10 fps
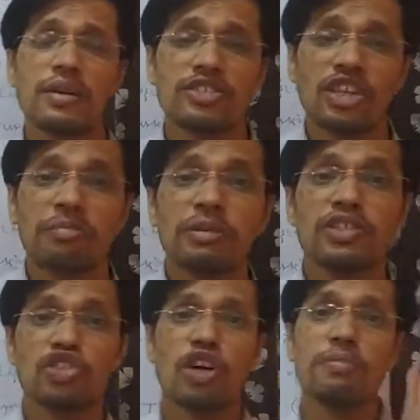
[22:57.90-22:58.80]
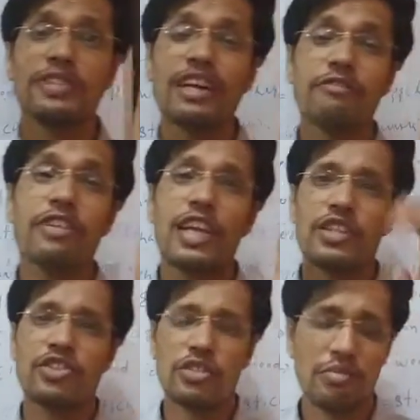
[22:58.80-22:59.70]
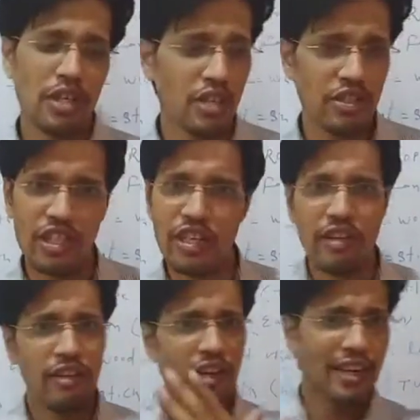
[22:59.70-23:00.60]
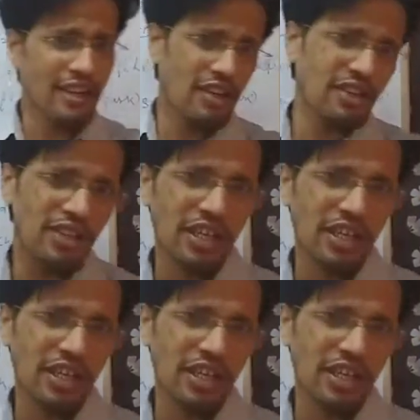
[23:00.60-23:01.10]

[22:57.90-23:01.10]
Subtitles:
sarpanch of that village, because they later on